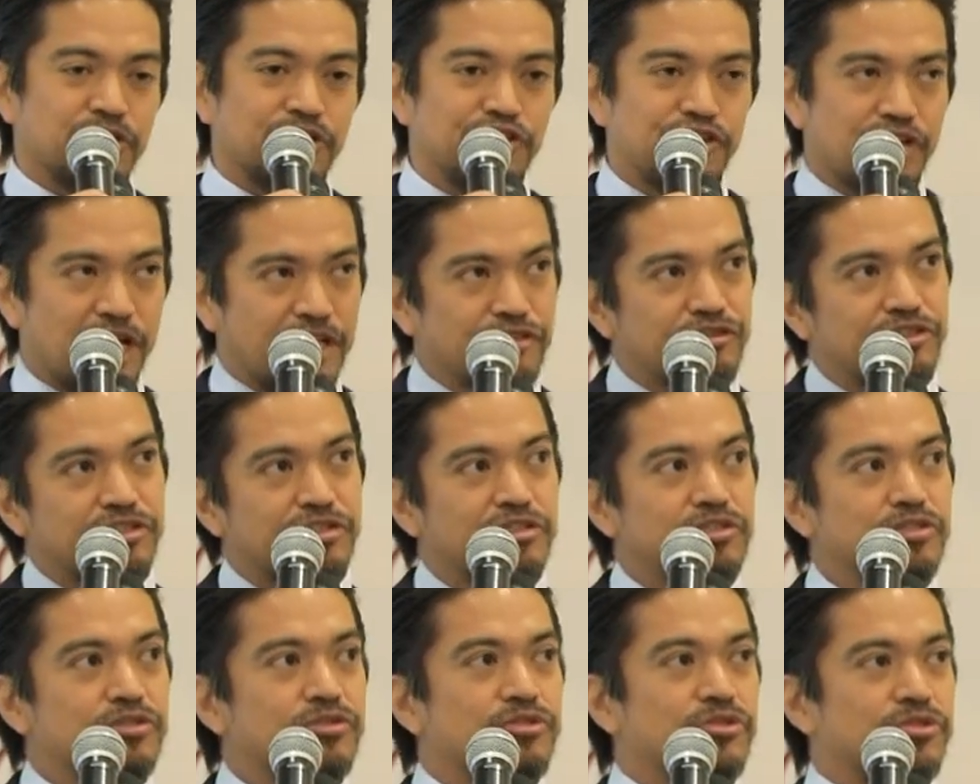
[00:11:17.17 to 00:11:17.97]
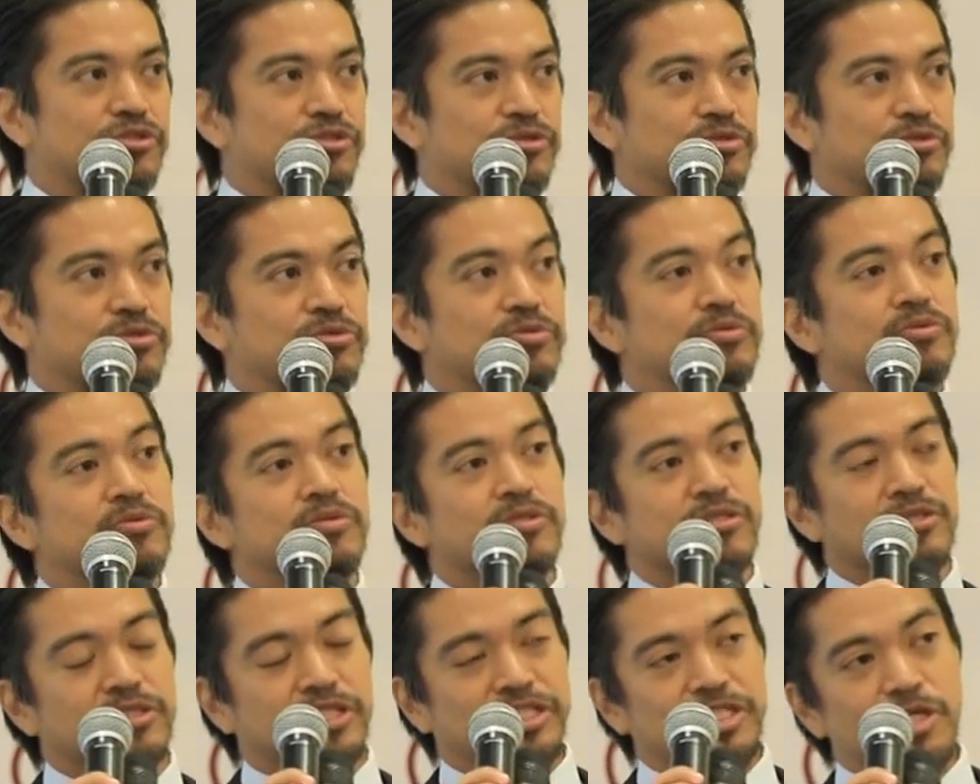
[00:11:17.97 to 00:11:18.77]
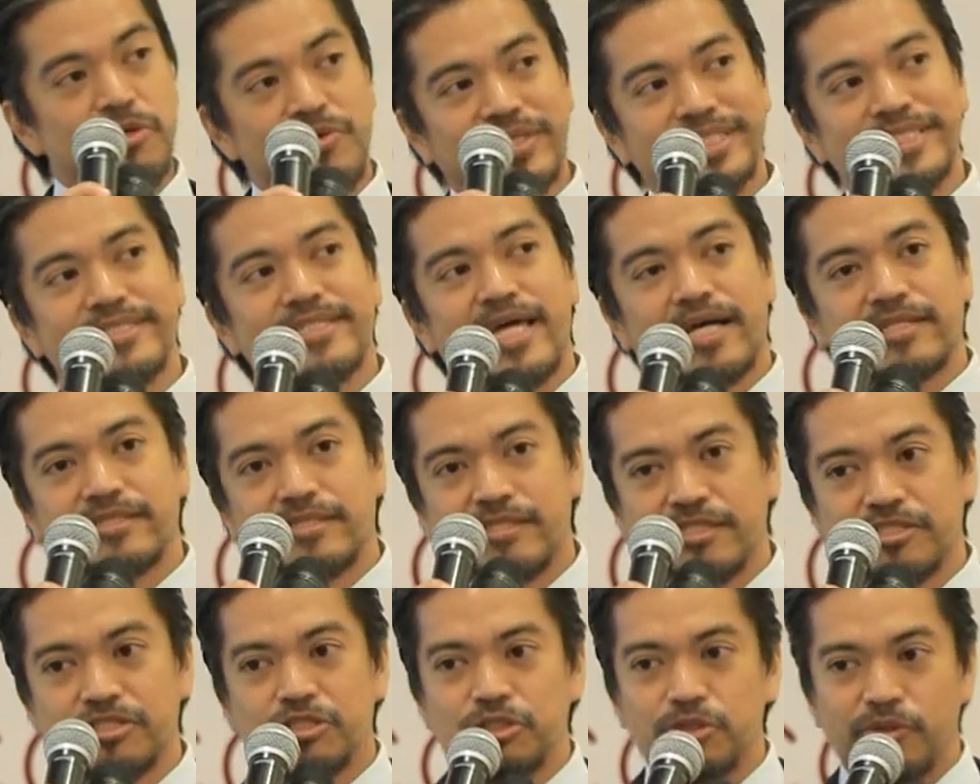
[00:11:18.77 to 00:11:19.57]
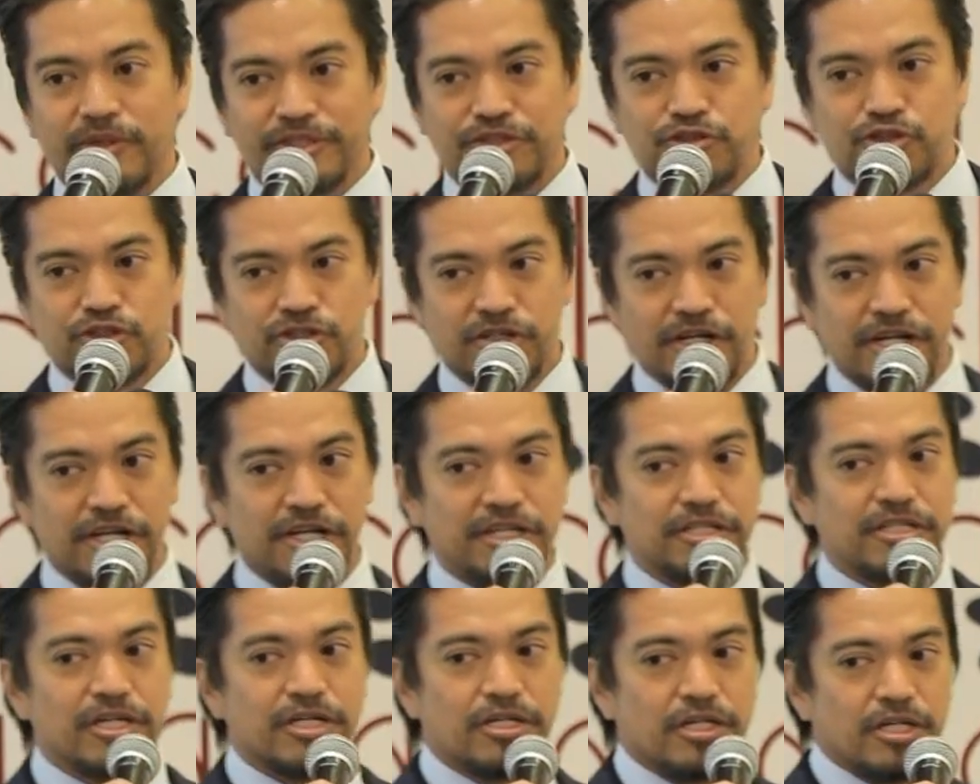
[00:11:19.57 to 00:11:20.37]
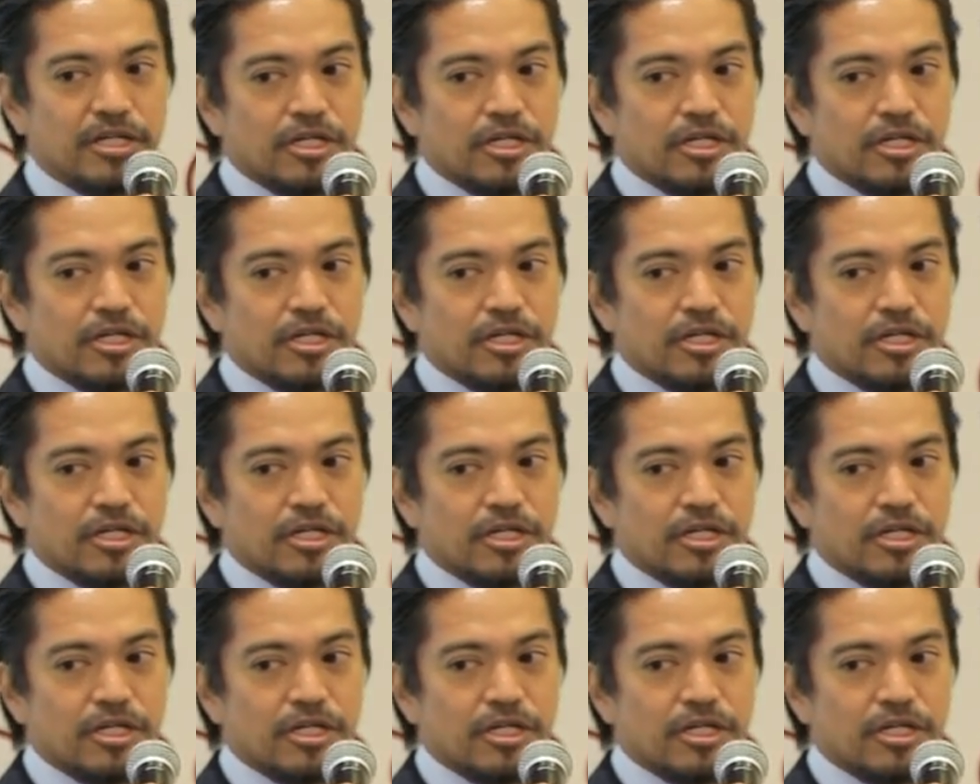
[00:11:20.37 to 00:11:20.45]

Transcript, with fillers: gender to the US nexus, US trade,